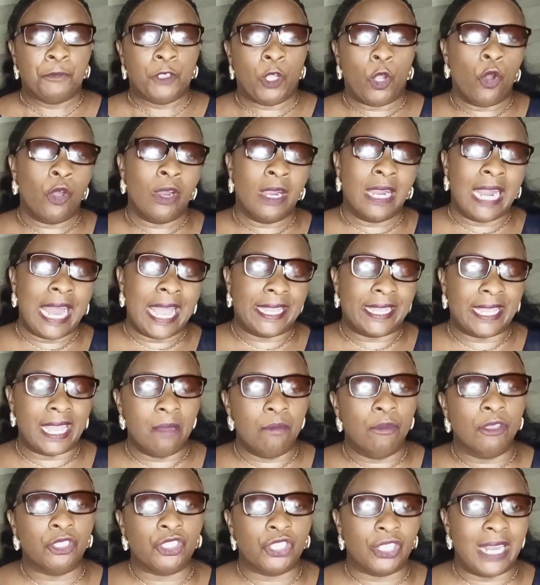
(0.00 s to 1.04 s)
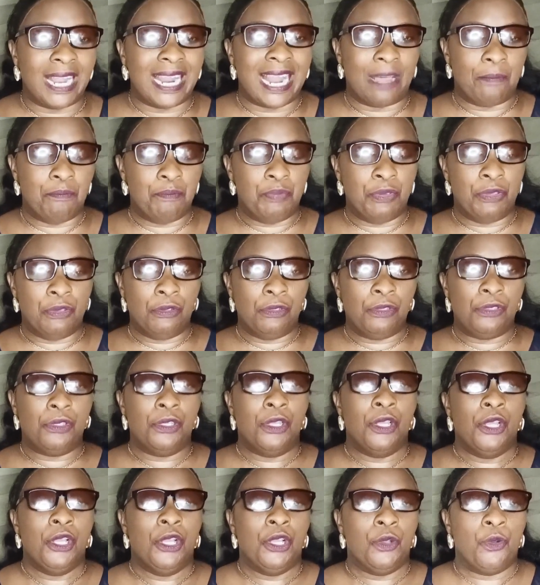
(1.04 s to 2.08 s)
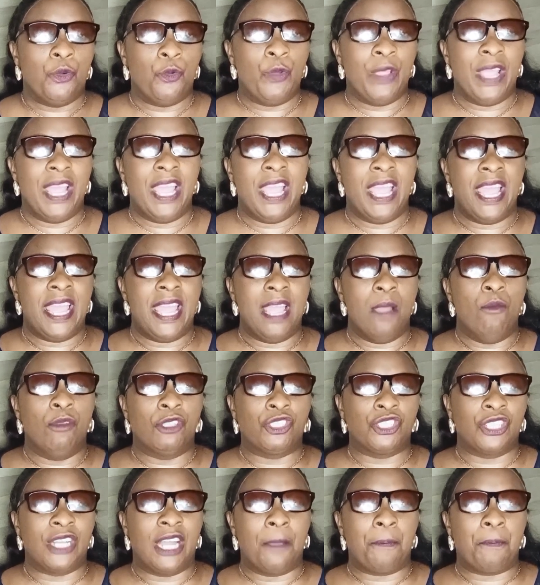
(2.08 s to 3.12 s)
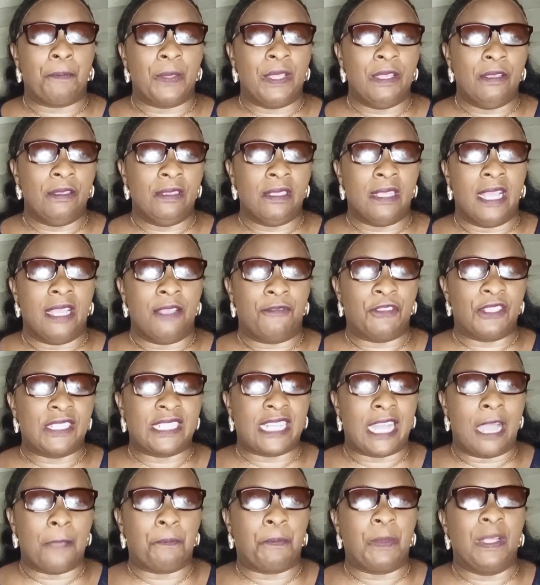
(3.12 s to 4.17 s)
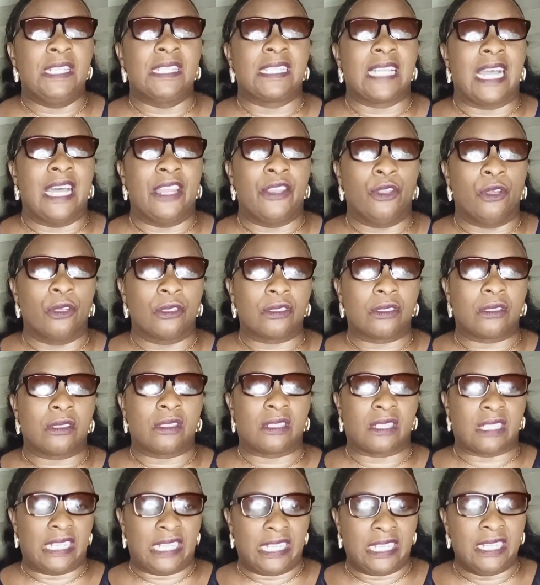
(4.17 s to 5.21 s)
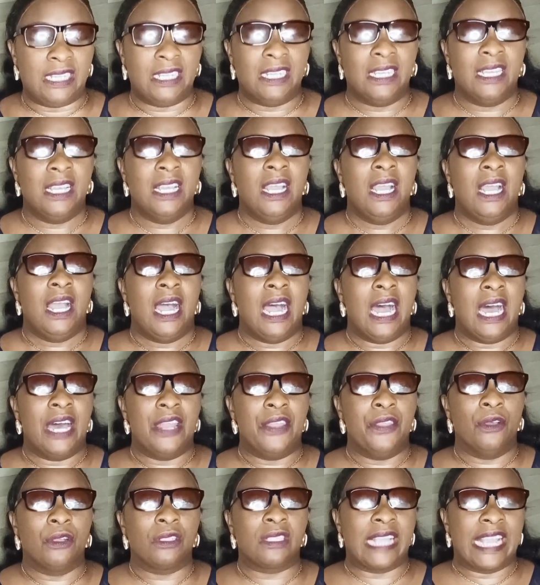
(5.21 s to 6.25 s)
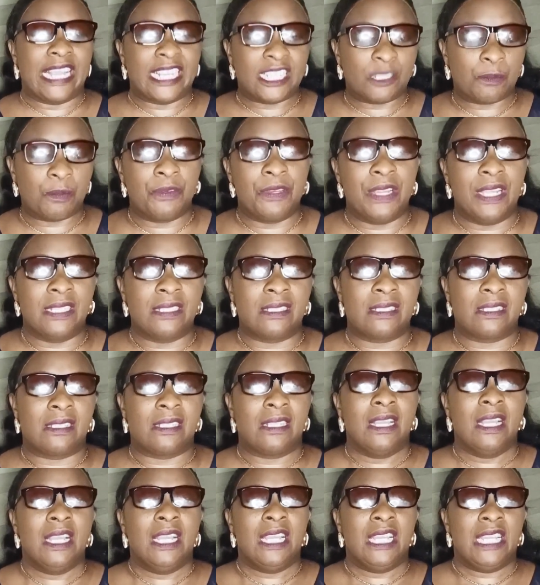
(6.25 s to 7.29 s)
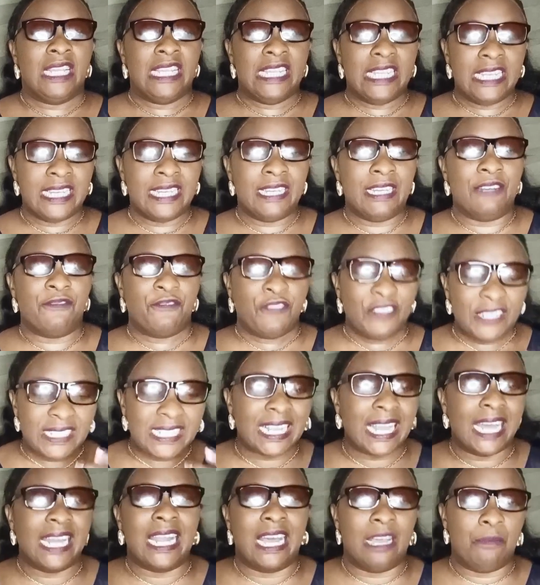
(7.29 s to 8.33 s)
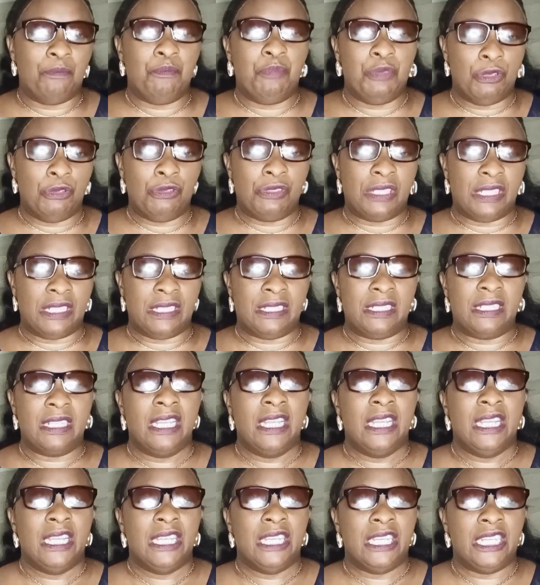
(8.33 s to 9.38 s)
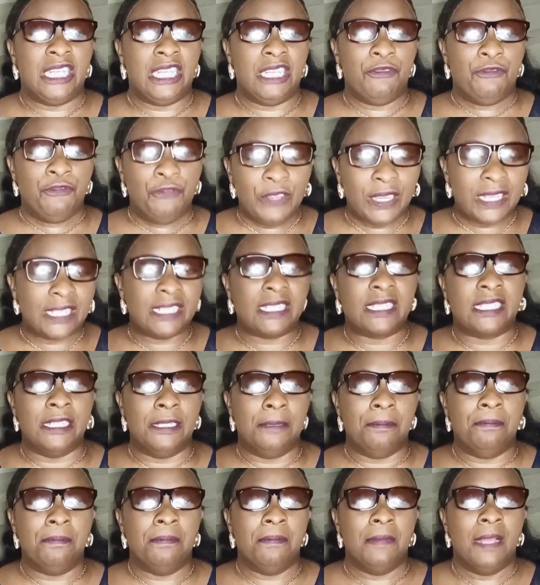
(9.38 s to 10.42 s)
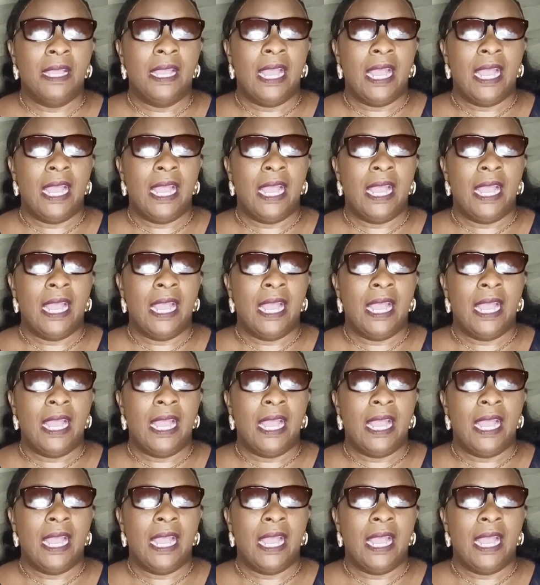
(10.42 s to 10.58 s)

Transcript: Unlike emotional abuse, where physical pains are not seen, are not experienced, in physical abuses, the victim